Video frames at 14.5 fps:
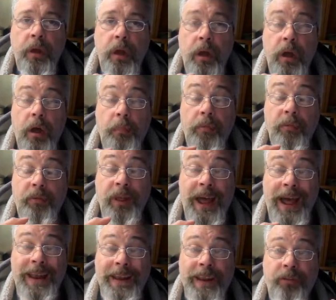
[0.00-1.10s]

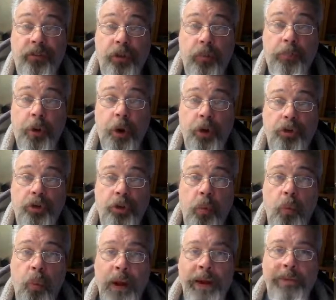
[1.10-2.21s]
That is to push the
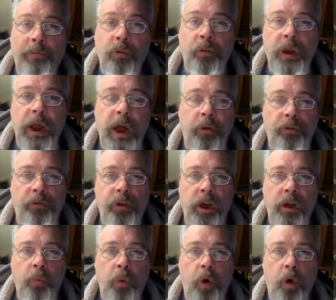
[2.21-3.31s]
weight to the
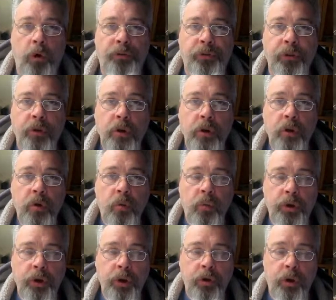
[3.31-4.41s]
outside walls.
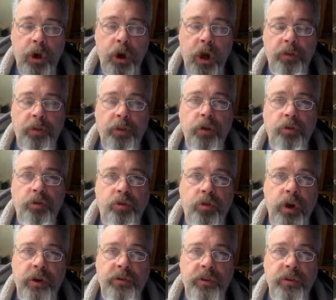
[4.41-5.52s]
When you cut those
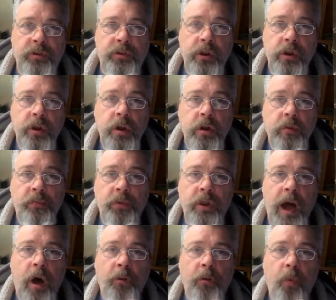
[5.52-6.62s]
trusses,
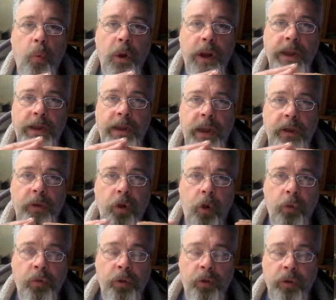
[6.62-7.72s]
now the weight can no
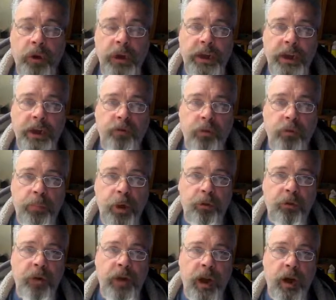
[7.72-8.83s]
longer
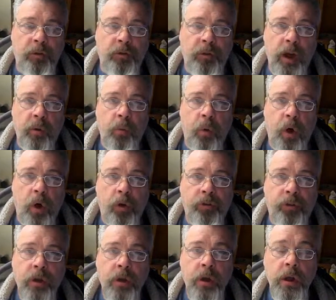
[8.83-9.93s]
distribute to the outside
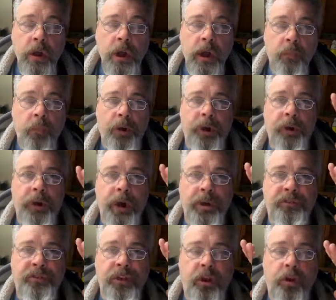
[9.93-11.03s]
walls, and what it
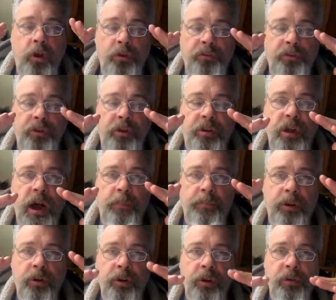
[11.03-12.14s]
does is it causes the top
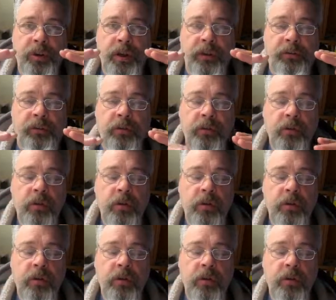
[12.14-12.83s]
to do this.